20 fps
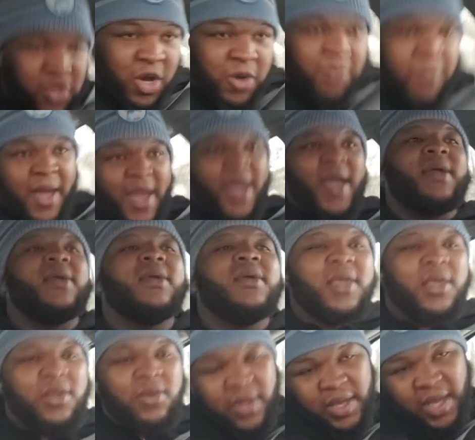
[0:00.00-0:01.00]
you go back,
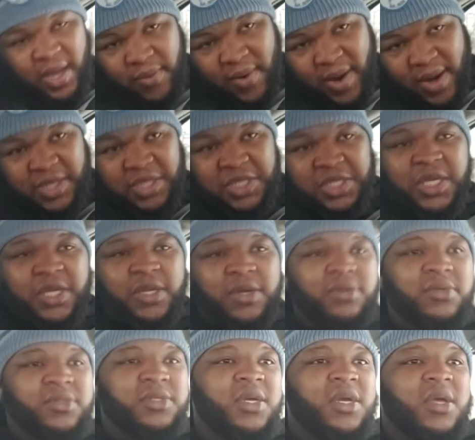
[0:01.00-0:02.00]
you look at Ronnie
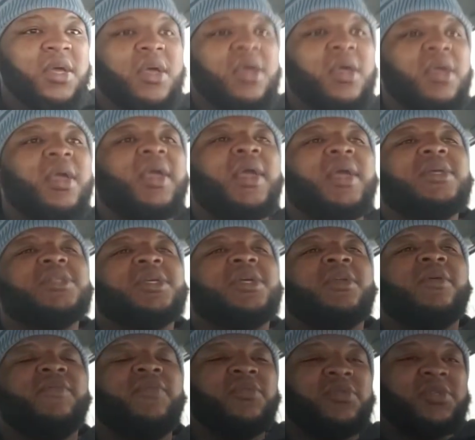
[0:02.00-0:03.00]
Shields, in his
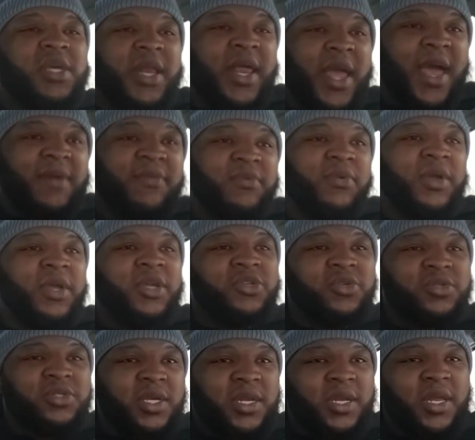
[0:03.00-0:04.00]
interview said they have no
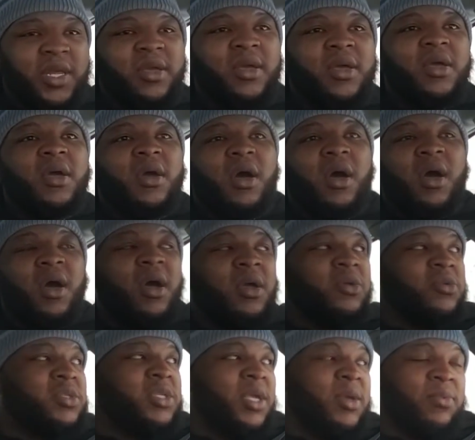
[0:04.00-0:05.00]
interest in it.
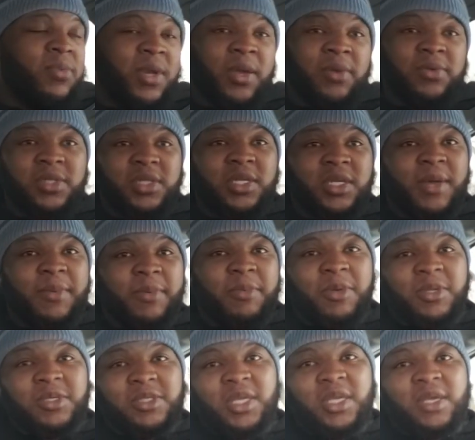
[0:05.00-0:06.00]
You see, when they was in the
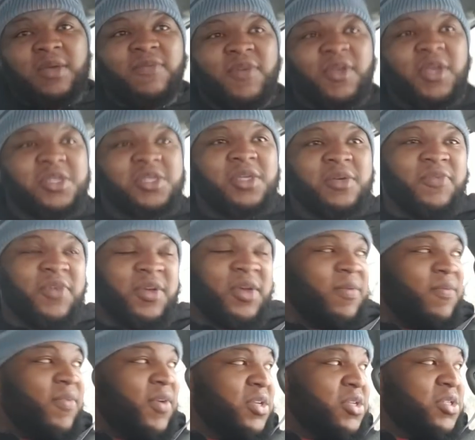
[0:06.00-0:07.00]
WBC
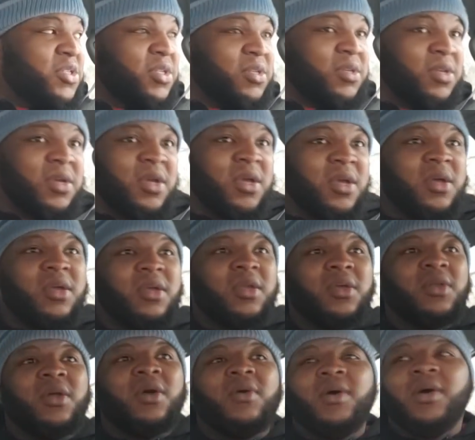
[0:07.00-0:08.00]
convention,
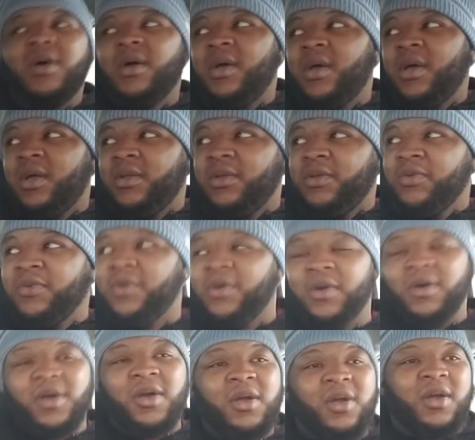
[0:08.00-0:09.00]
you know, dude
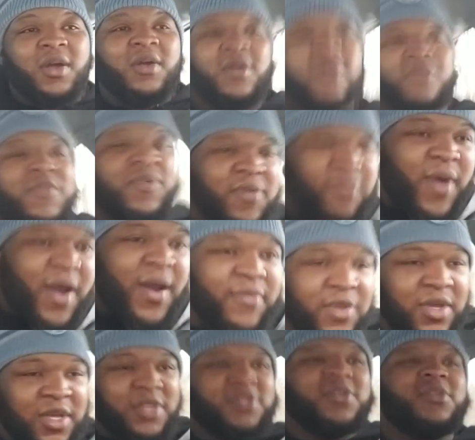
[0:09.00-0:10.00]
on Irv
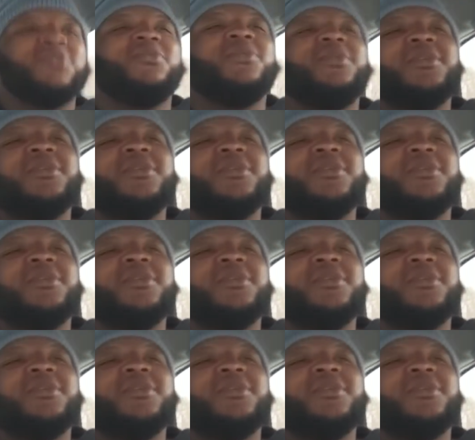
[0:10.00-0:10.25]
Rodriguez on